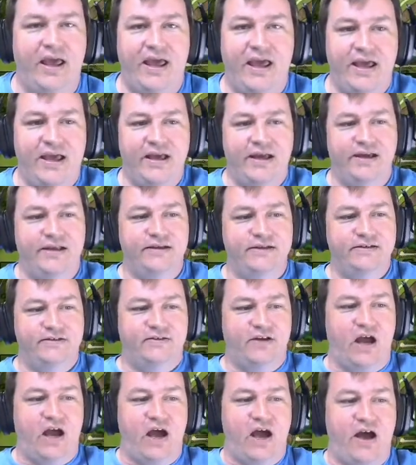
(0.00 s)
And
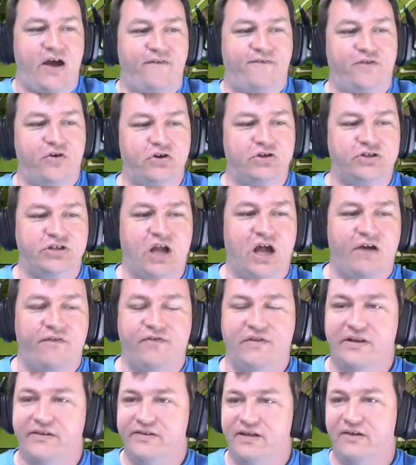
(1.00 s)
first
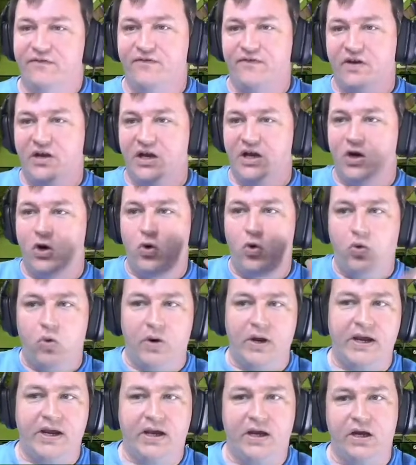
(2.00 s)
off, let's give a
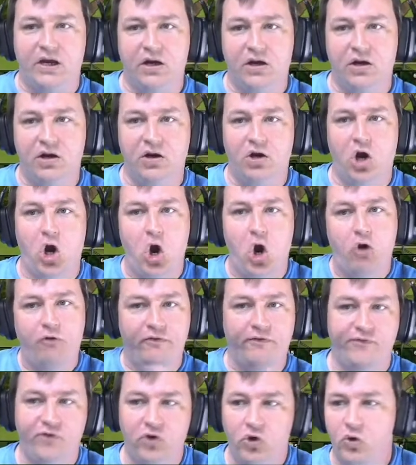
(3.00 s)
quick
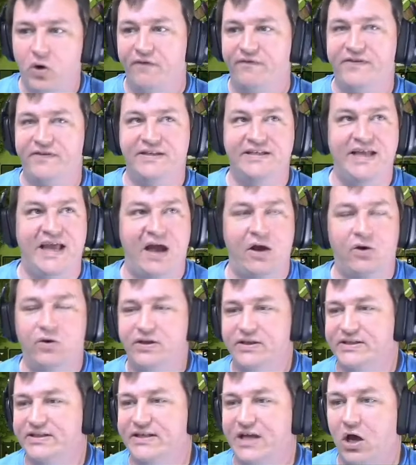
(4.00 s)
overview of the town
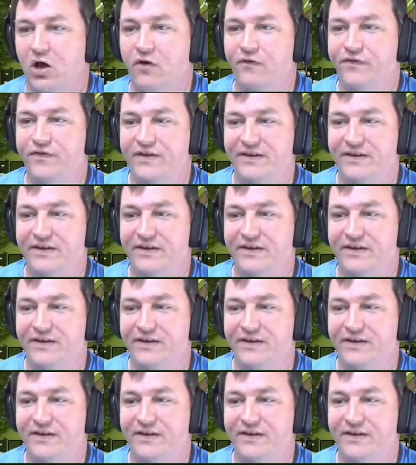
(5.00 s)
itself.